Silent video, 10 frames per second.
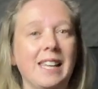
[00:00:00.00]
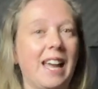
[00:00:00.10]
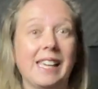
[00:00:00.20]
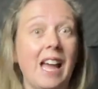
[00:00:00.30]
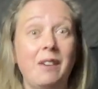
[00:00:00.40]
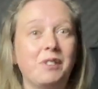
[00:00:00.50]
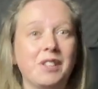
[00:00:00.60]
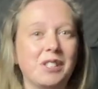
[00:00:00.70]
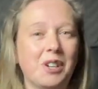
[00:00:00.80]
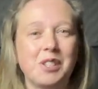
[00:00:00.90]
like
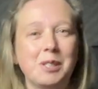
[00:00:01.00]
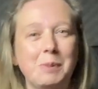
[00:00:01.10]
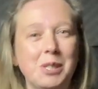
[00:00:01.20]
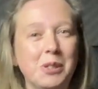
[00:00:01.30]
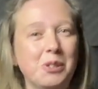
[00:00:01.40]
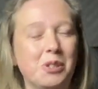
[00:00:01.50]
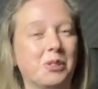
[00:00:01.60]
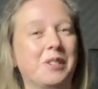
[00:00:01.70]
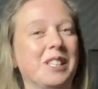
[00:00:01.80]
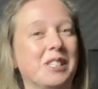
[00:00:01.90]
everything's got to be done
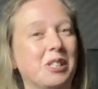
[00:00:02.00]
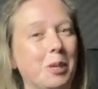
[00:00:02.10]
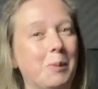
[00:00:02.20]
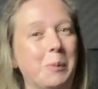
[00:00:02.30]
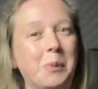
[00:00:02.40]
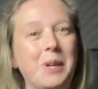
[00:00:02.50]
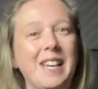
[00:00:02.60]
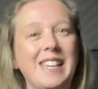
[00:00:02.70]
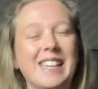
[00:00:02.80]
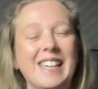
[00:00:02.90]
during the summer
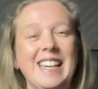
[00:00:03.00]
break.